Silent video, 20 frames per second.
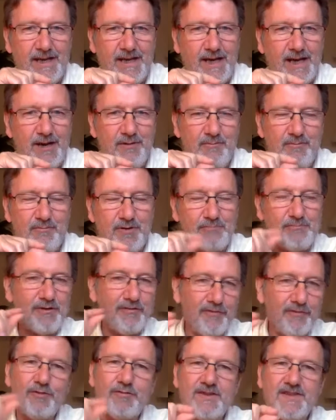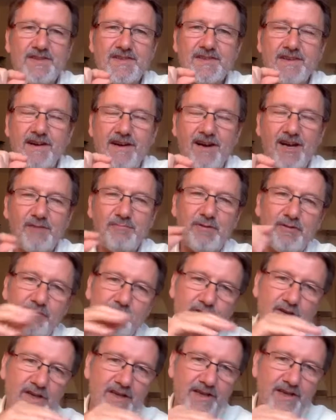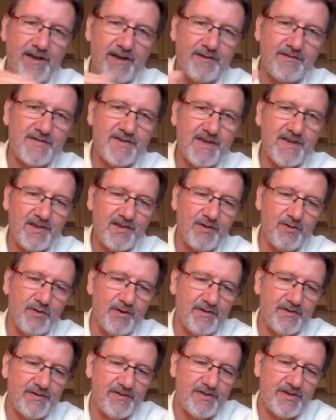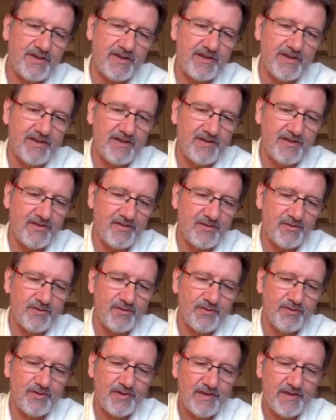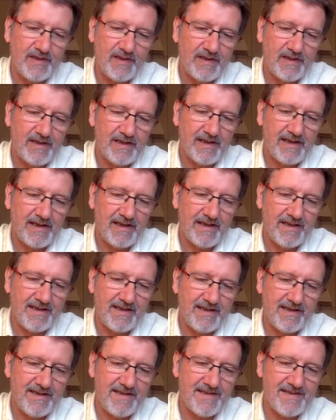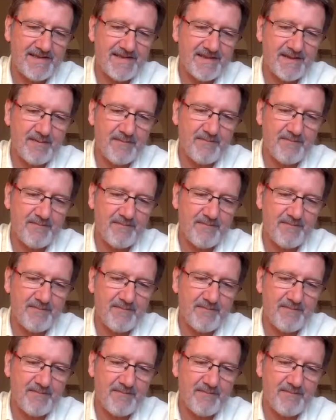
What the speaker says: But before we start, before I kind of take you on the journey into, I guess,